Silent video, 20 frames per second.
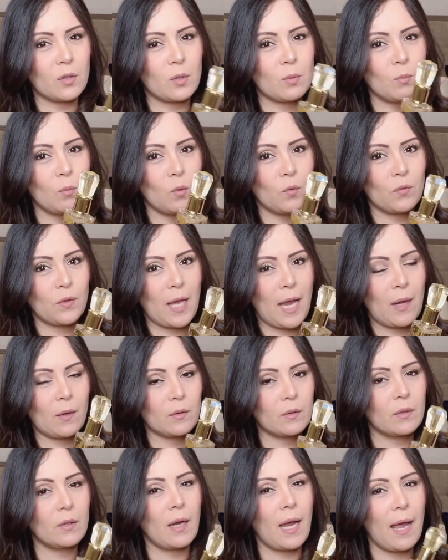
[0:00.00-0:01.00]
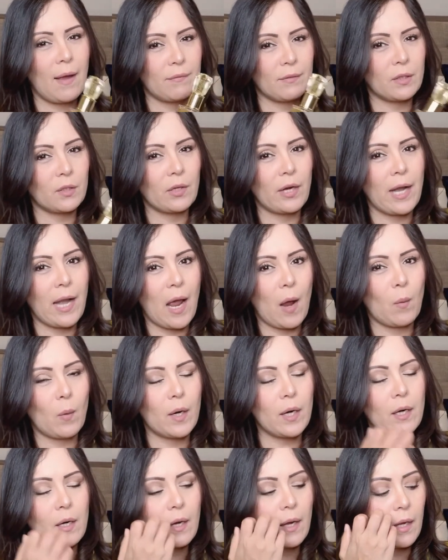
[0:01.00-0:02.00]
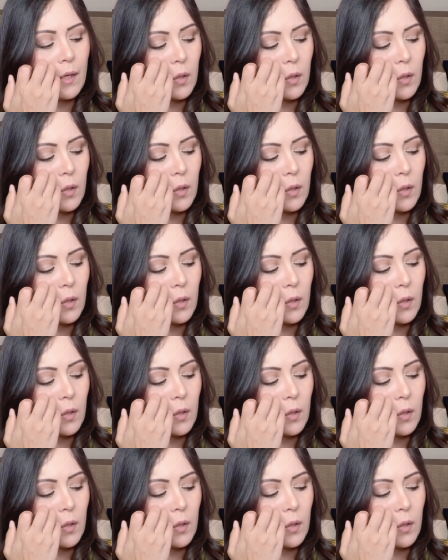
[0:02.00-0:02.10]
to move down after an hour.